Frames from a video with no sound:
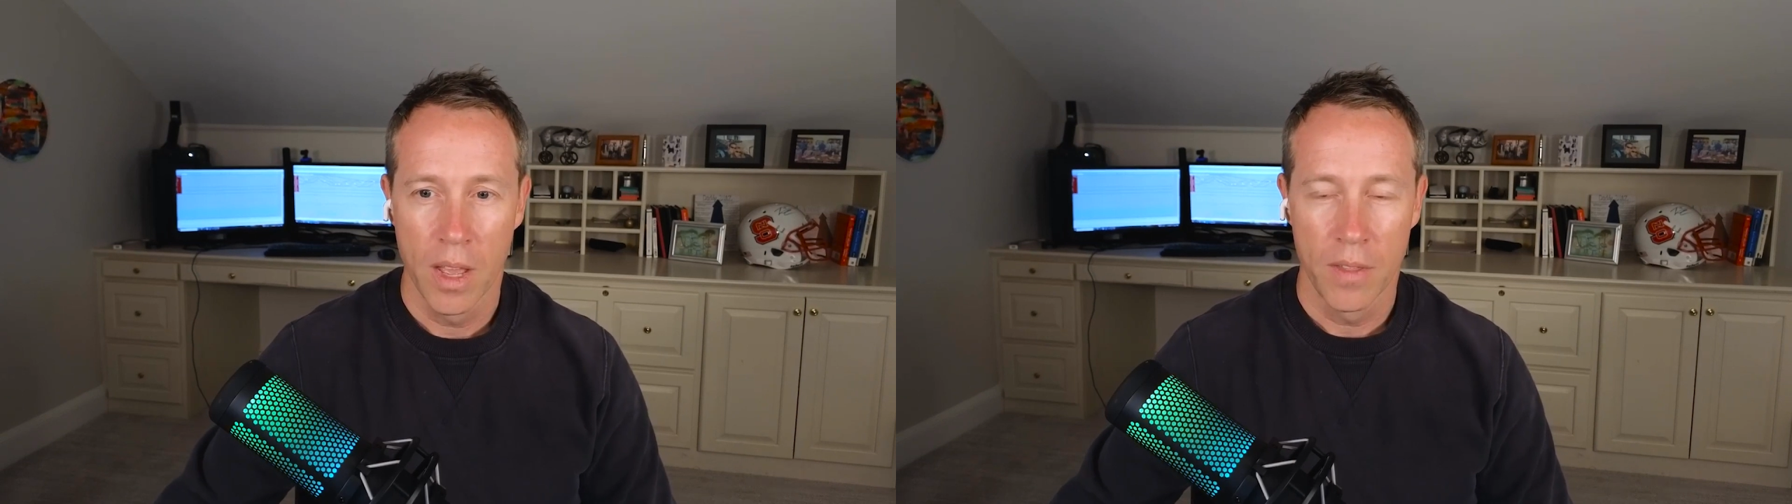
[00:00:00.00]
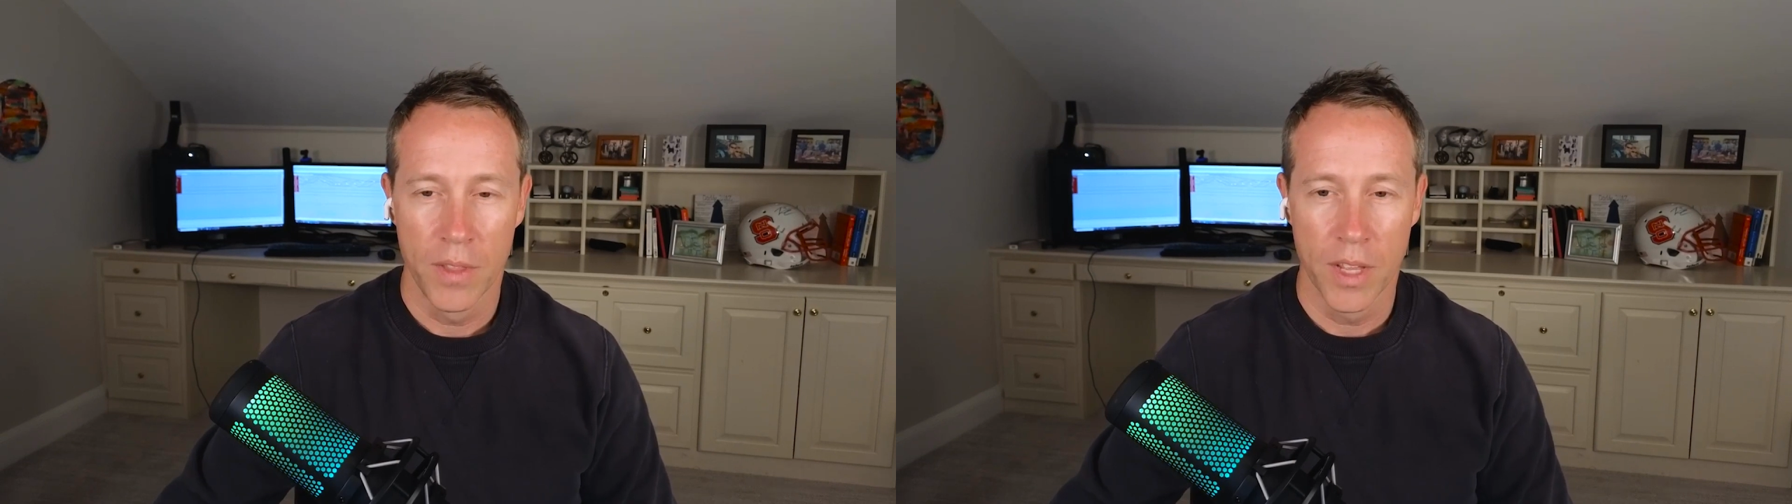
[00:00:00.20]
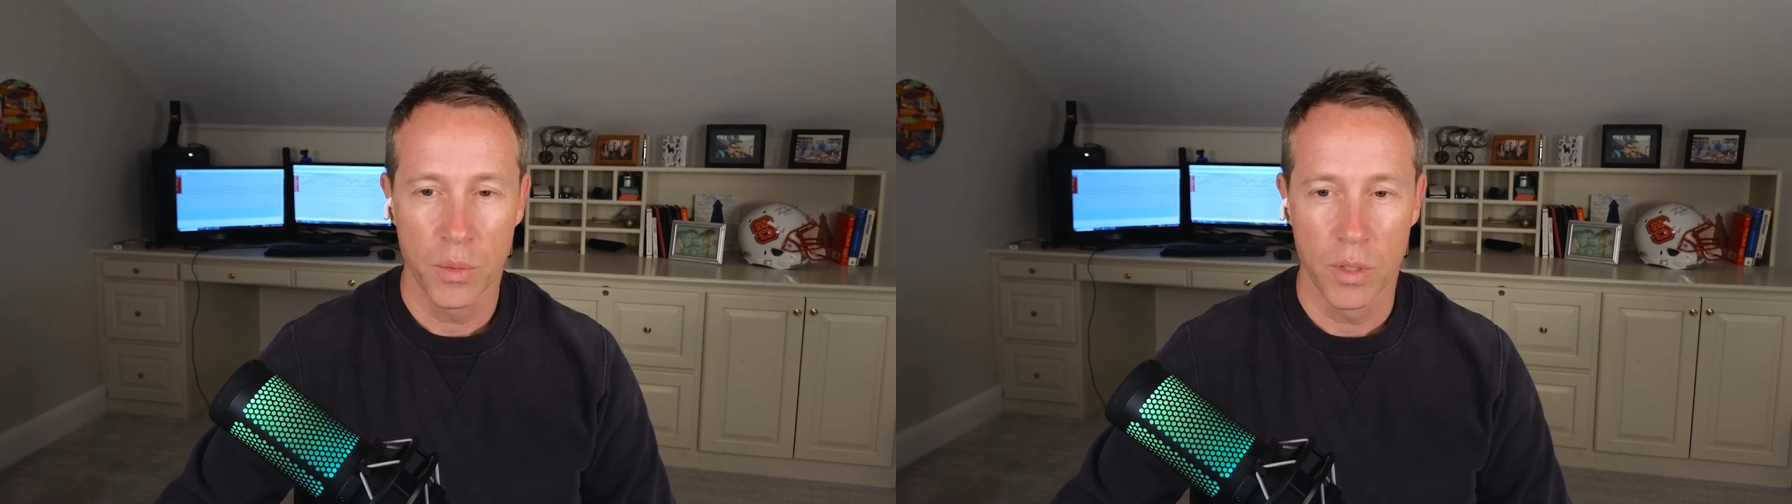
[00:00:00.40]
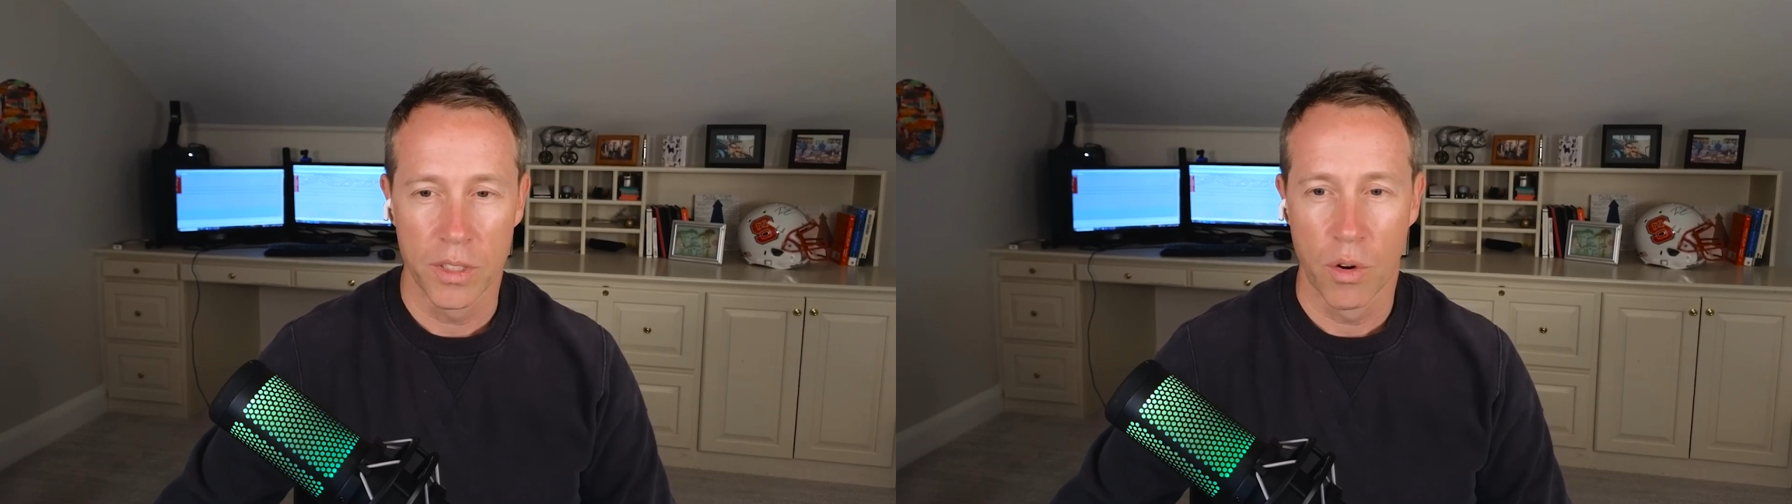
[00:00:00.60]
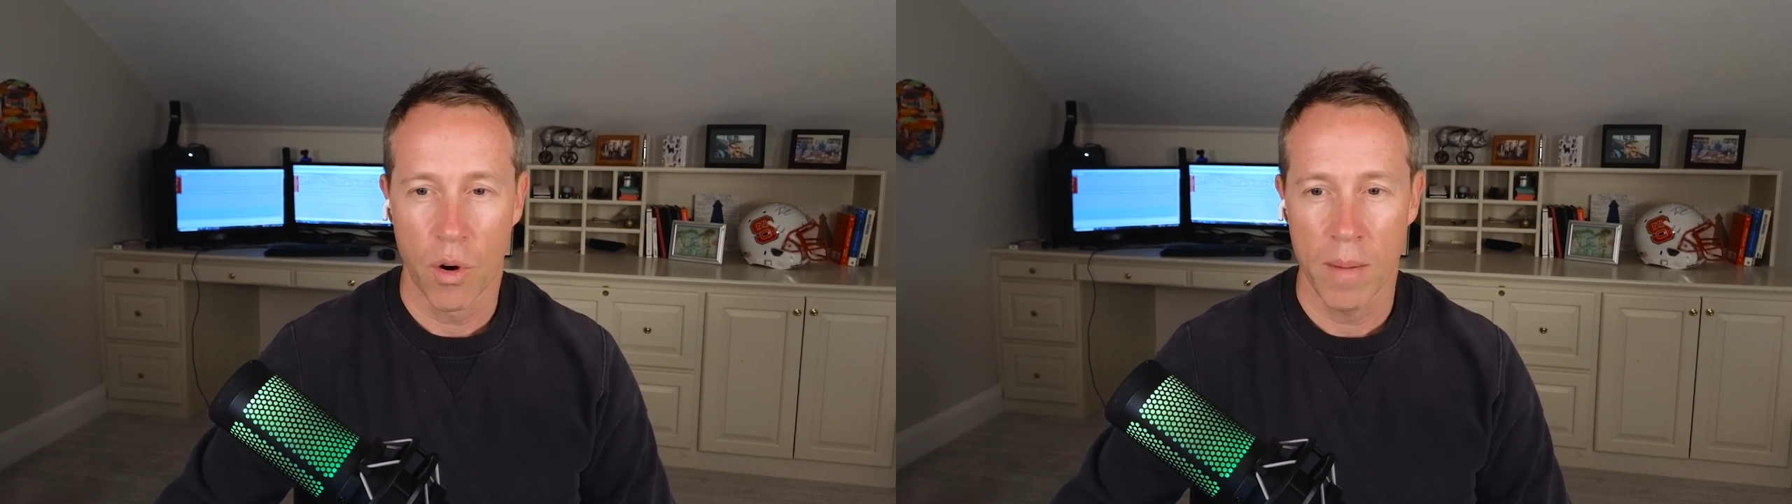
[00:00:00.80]
This one's
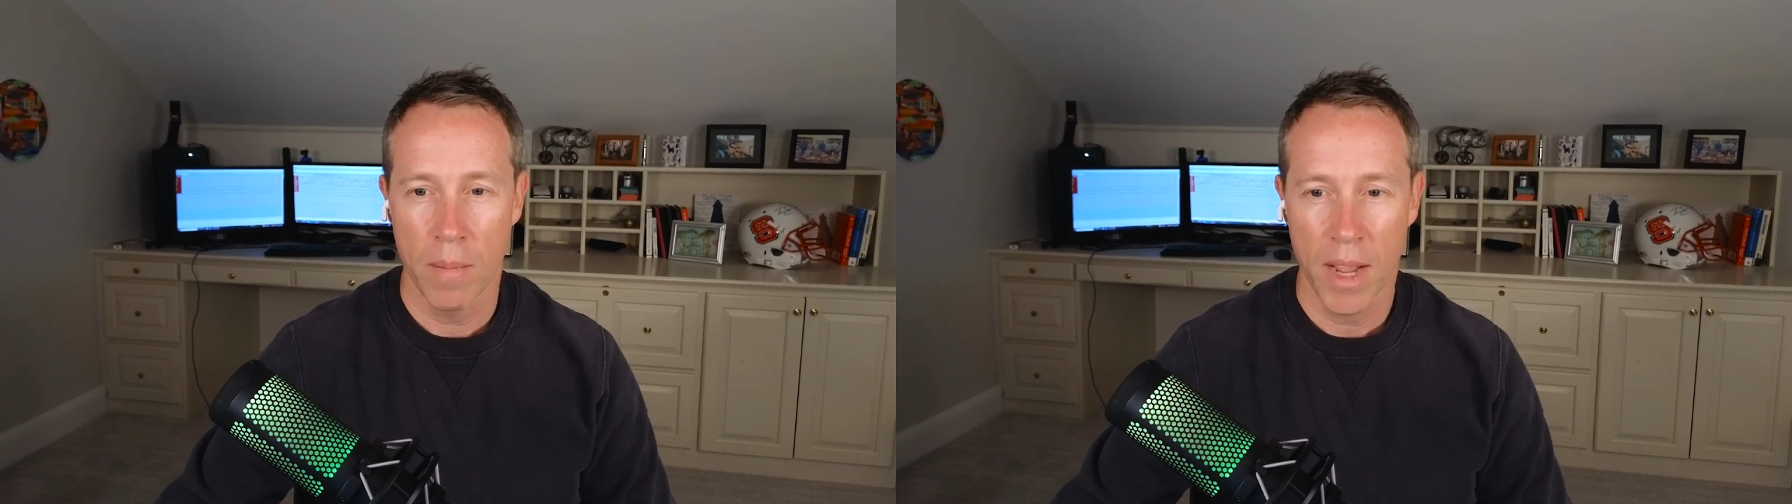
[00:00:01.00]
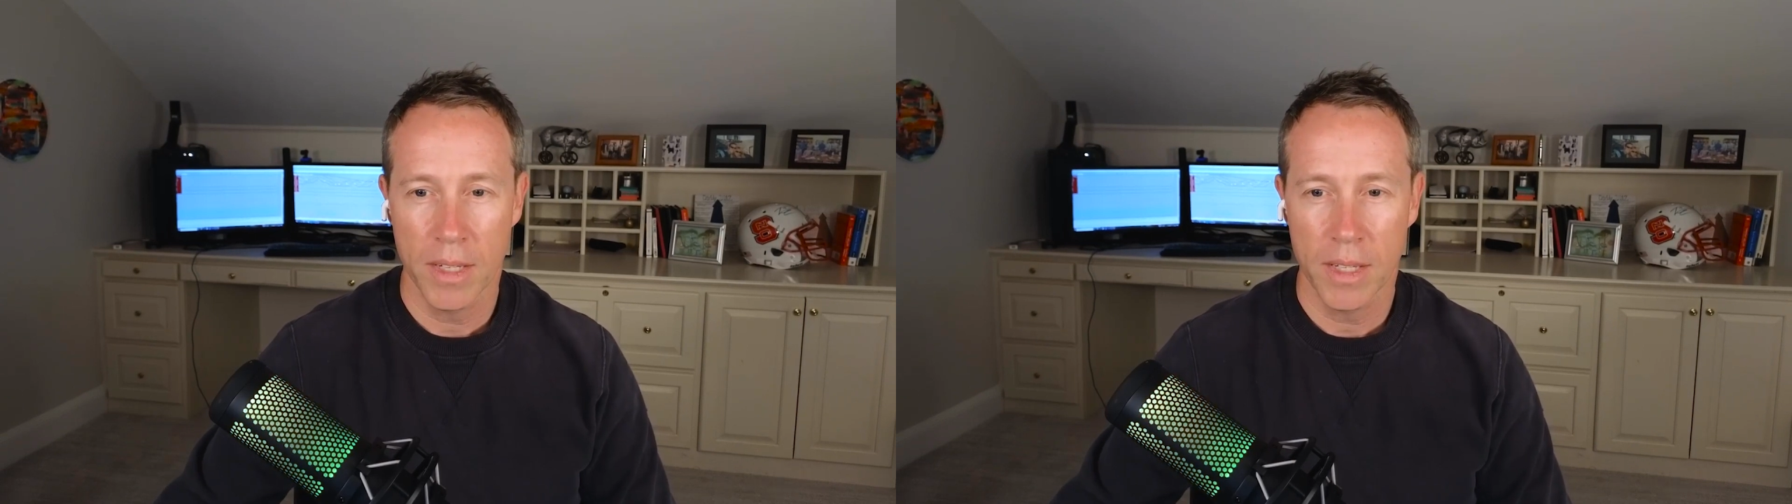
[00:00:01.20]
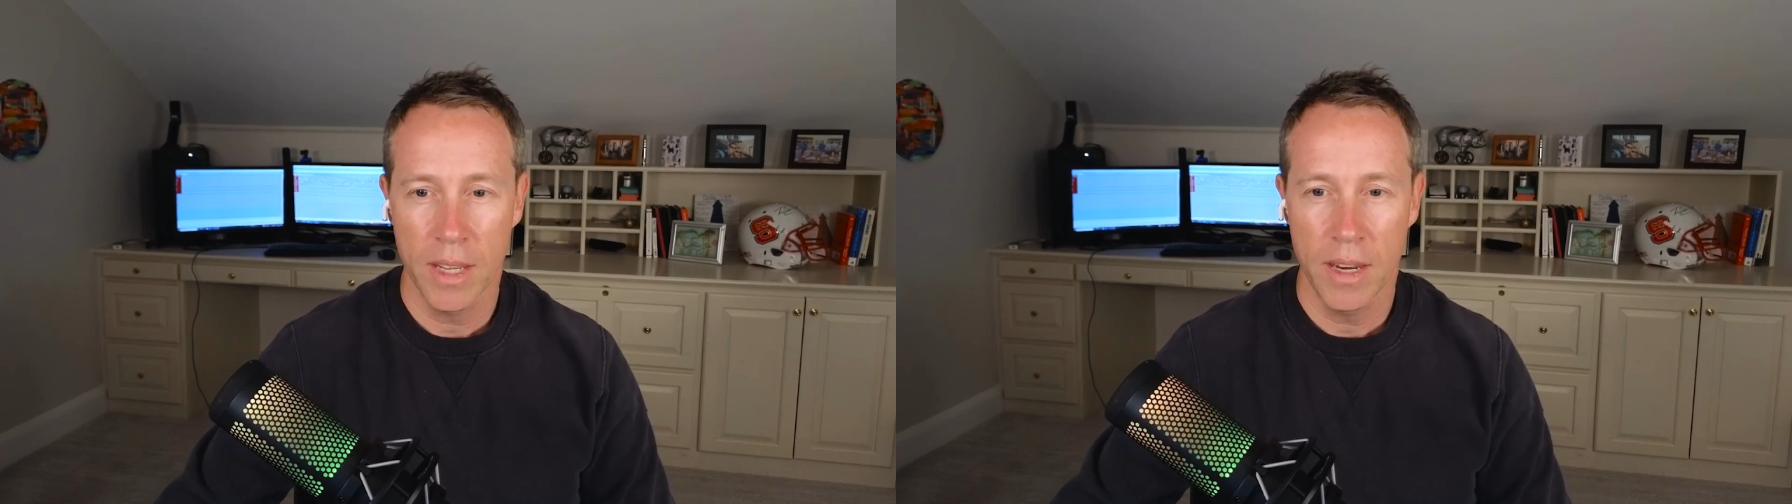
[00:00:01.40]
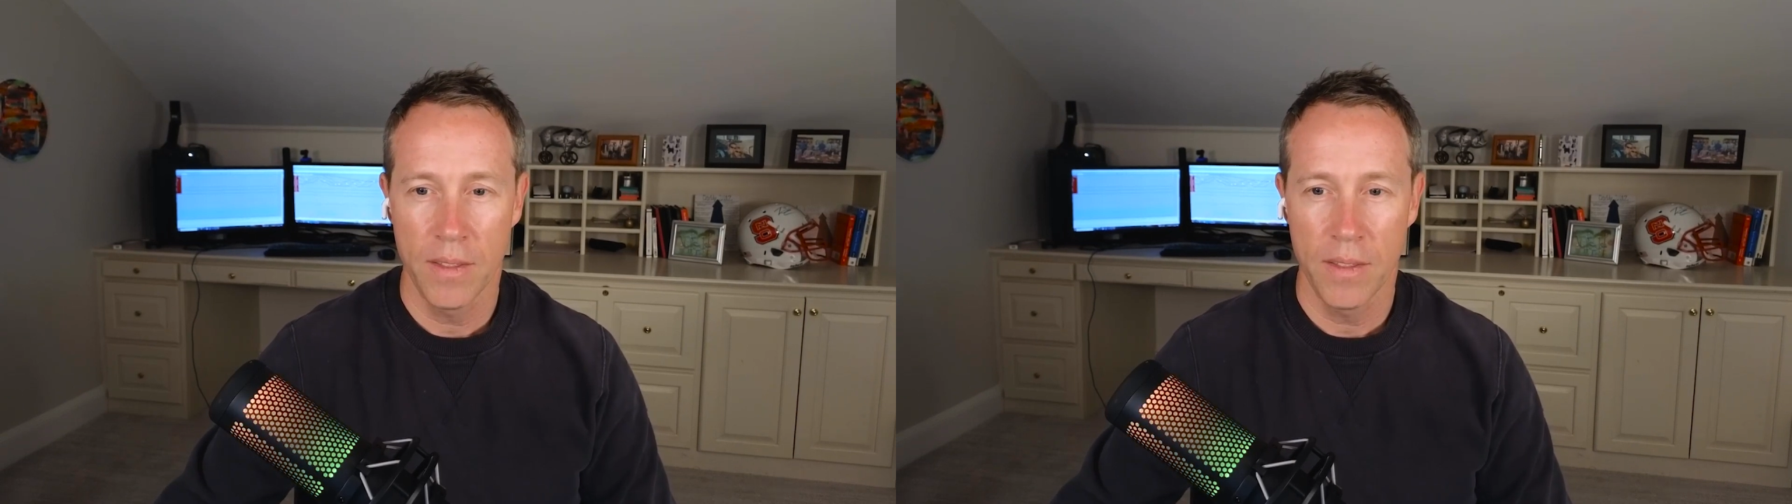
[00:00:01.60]
great Mexican.